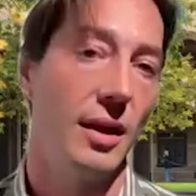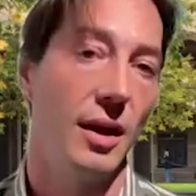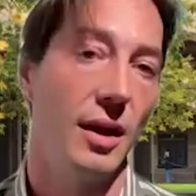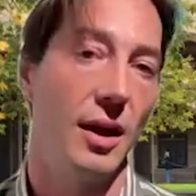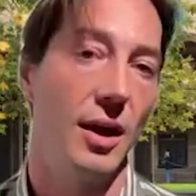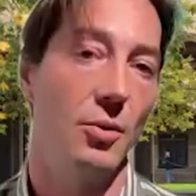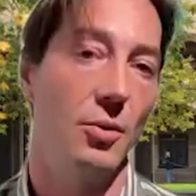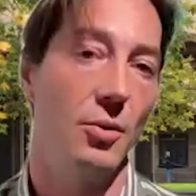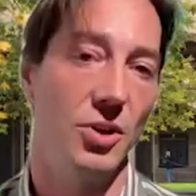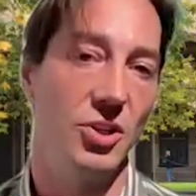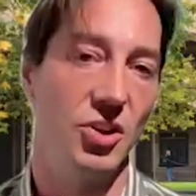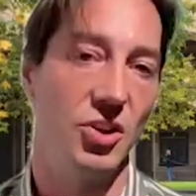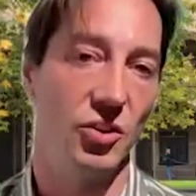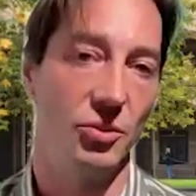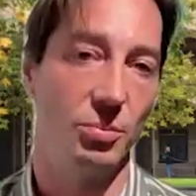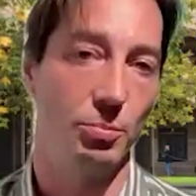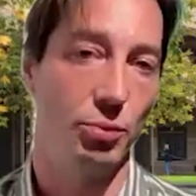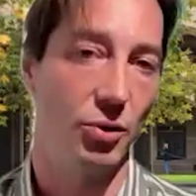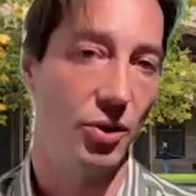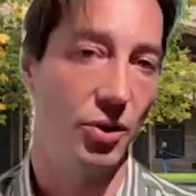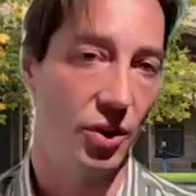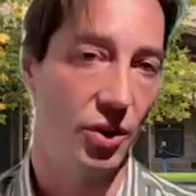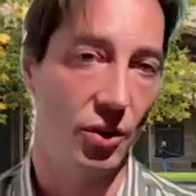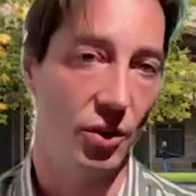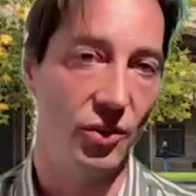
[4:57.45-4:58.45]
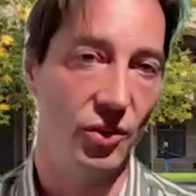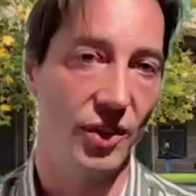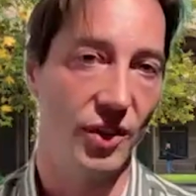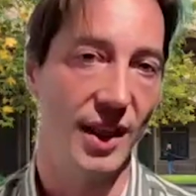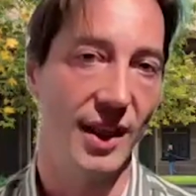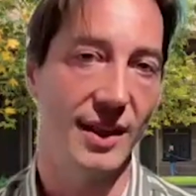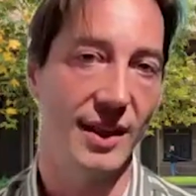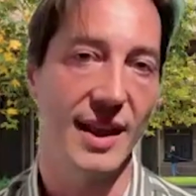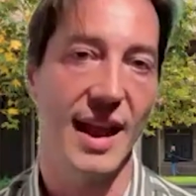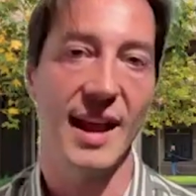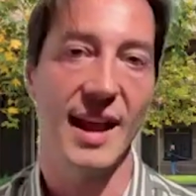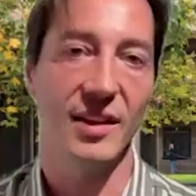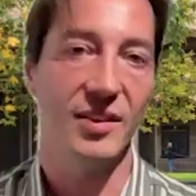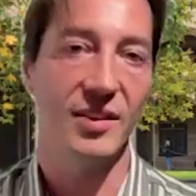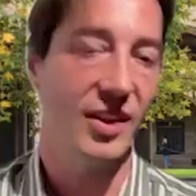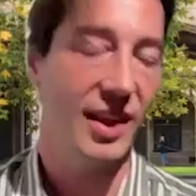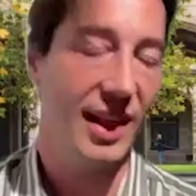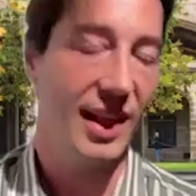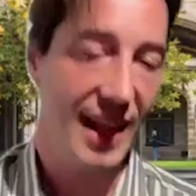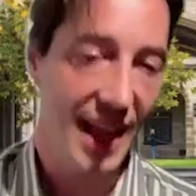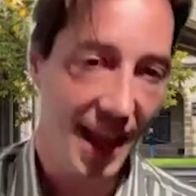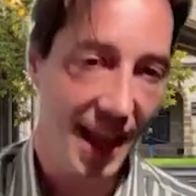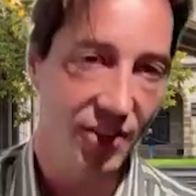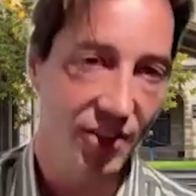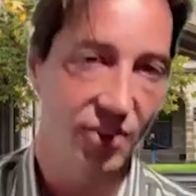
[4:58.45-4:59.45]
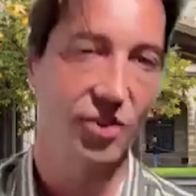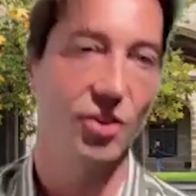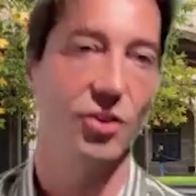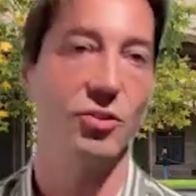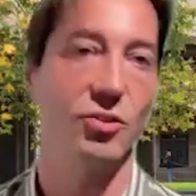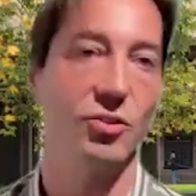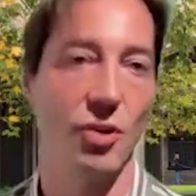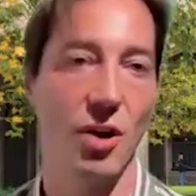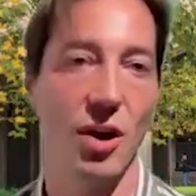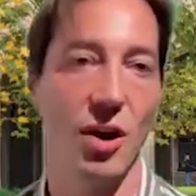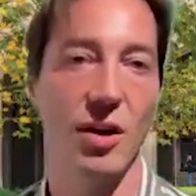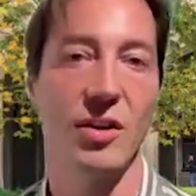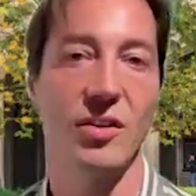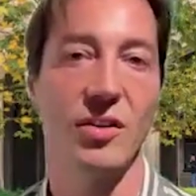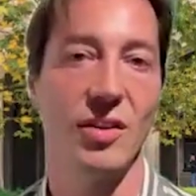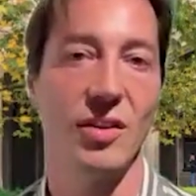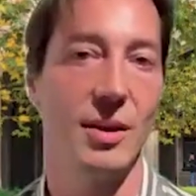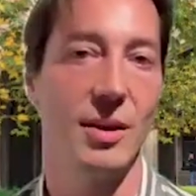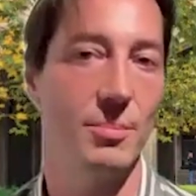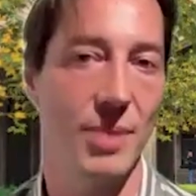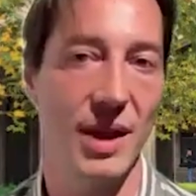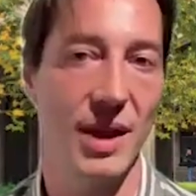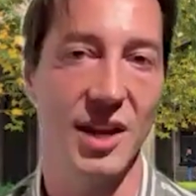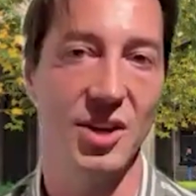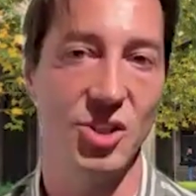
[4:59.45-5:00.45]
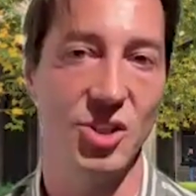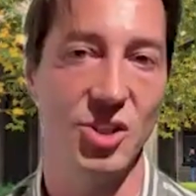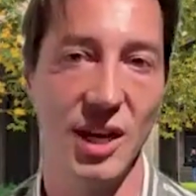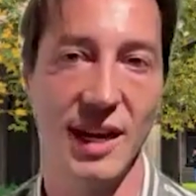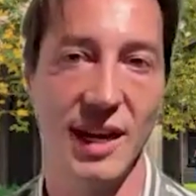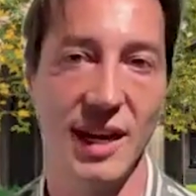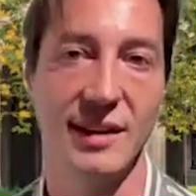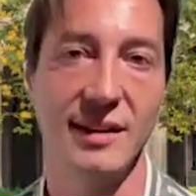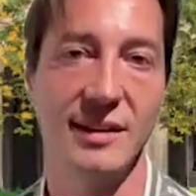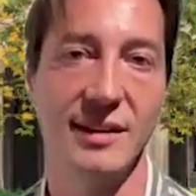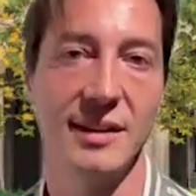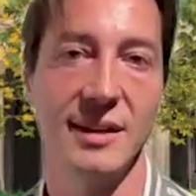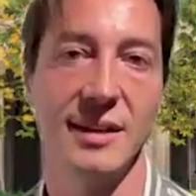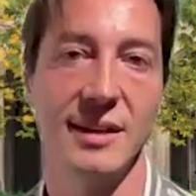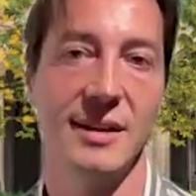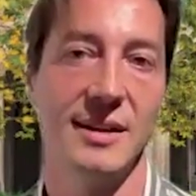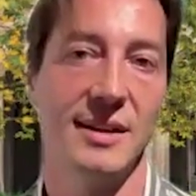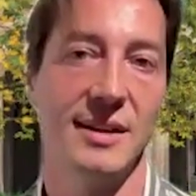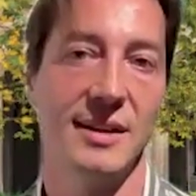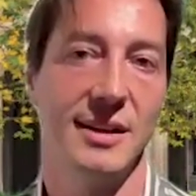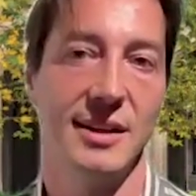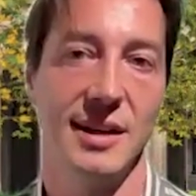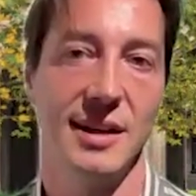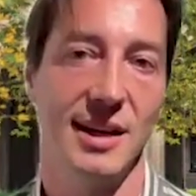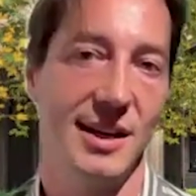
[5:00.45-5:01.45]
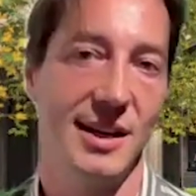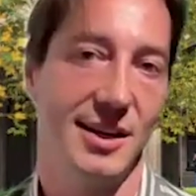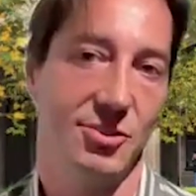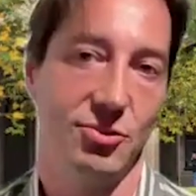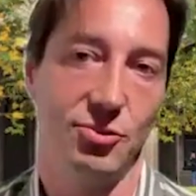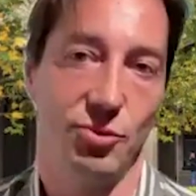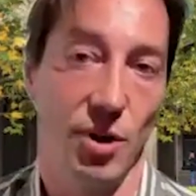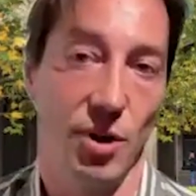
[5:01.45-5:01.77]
uh, which is producing anti cancer drugs in Beijing, uh,